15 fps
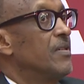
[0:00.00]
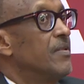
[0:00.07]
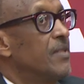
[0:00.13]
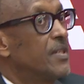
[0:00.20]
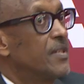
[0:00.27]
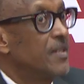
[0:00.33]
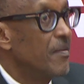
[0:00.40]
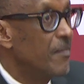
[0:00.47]

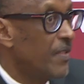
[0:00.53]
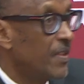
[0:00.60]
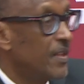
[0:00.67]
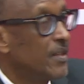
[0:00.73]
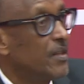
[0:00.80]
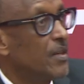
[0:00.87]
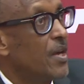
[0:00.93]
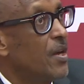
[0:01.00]
The same
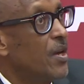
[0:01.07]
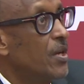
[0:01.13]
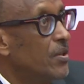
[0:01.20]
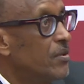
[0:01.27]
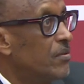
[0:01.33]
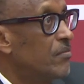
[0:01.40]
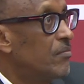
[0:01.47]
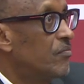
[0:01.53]
thing,
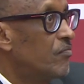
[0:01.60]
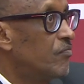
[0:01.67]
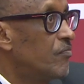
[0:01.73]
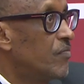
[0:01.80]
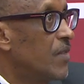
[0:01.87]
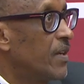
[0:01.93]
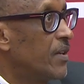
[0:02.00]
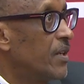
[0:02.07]

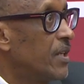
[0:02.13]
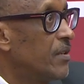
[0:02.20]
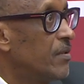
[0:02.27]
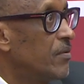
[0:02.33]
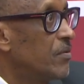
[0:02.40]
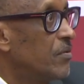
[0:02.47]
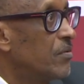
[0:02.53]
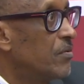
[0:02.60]

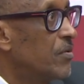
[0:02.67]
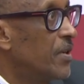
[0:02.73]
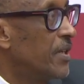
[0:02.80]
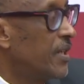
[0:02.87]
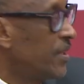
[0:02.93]
again, to an